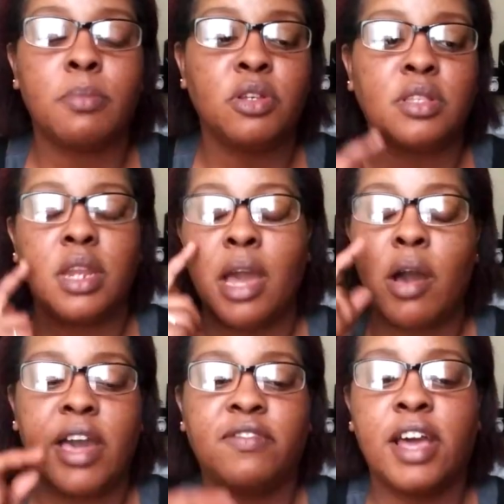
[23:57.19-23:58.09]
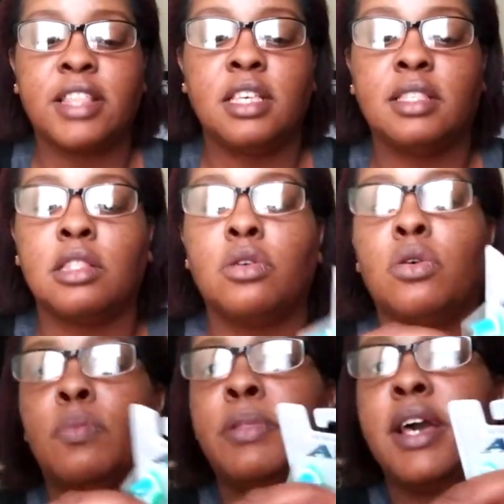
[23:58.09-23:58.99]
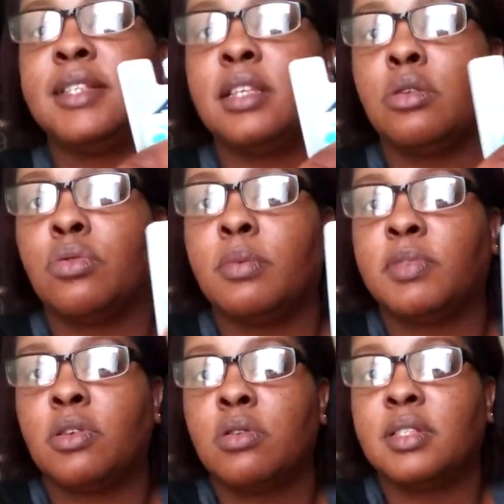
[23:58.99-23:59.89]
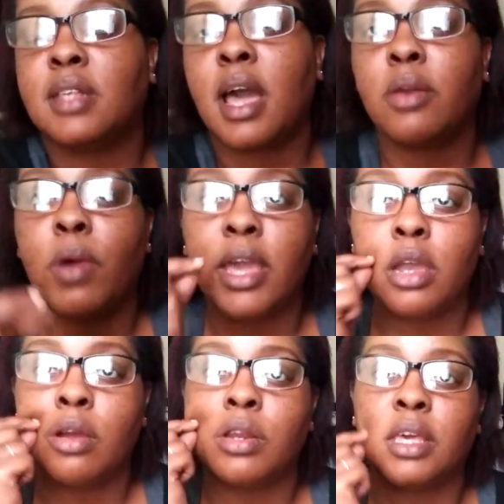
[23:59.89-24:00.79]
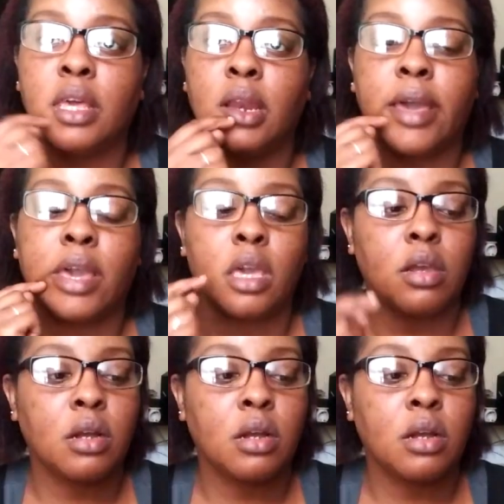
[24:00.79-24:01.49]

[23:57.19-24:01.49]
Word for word: I'm using now have like these little plastic grips on the side right here to get like in